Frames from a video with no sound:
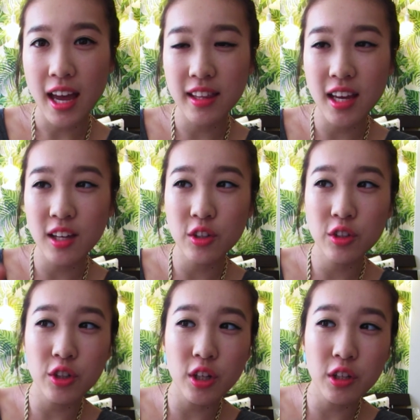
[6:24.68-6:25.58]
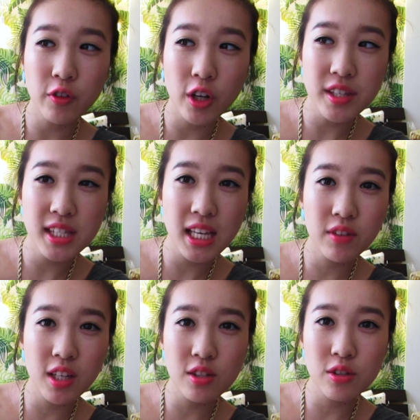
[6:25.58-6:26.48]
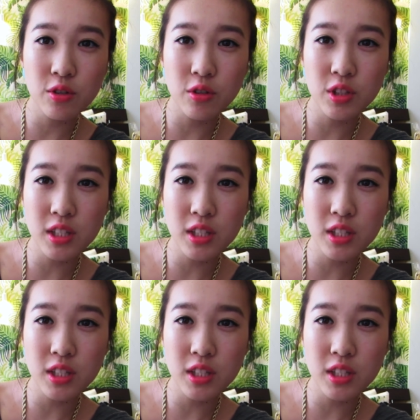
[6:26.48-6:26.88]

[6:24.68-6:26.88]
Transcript: and then you know you've got your 70s and mm,